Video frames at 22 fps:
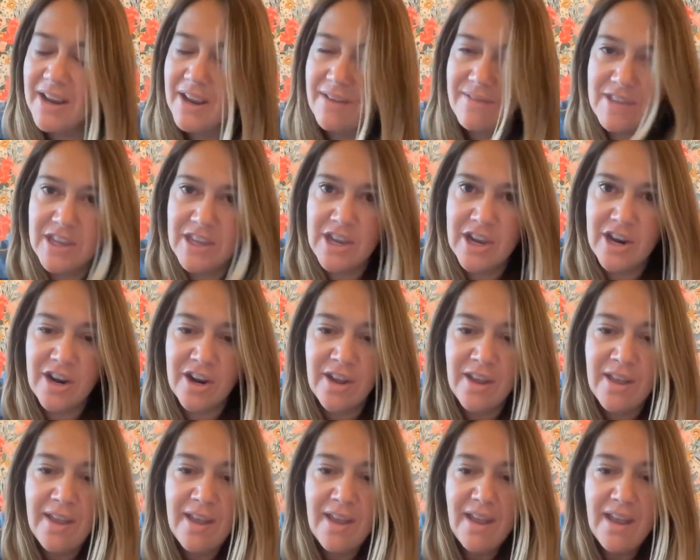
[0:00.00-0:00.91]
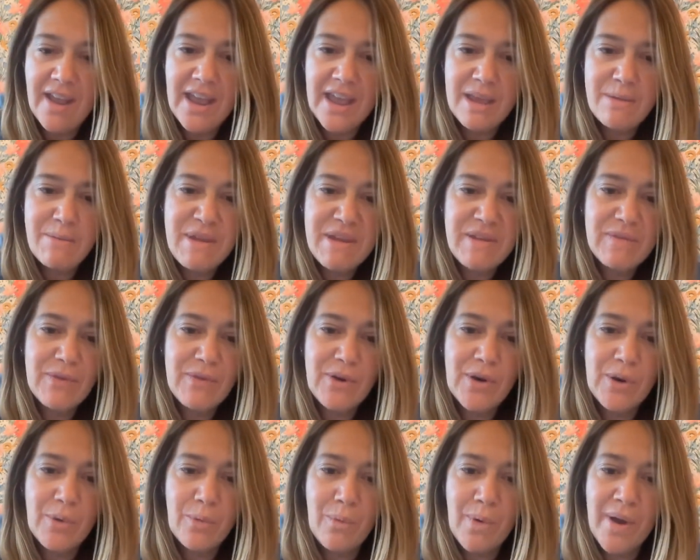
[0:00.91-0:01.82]
of the year, aiming
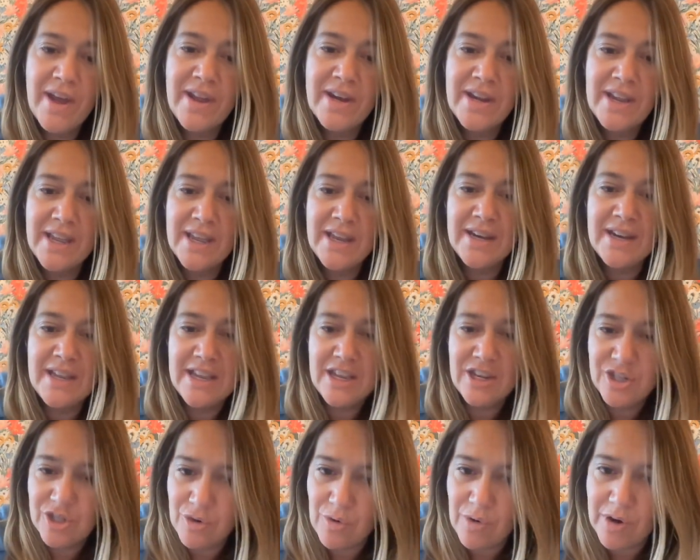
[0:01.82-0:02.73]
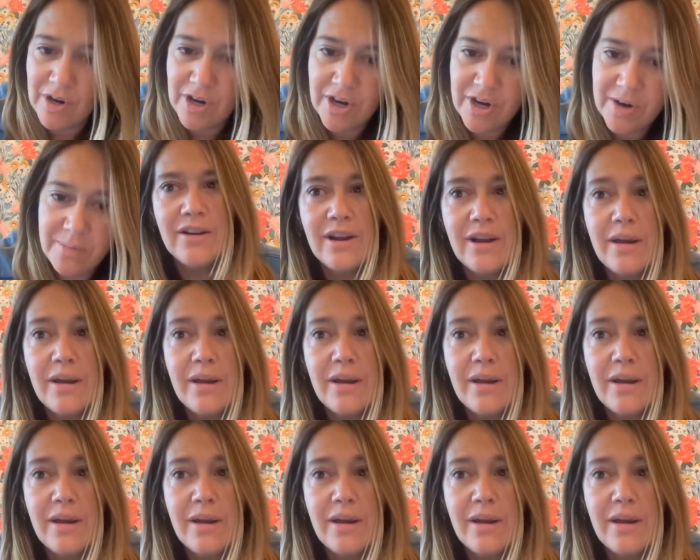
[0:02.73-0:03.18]
for one in each quarter.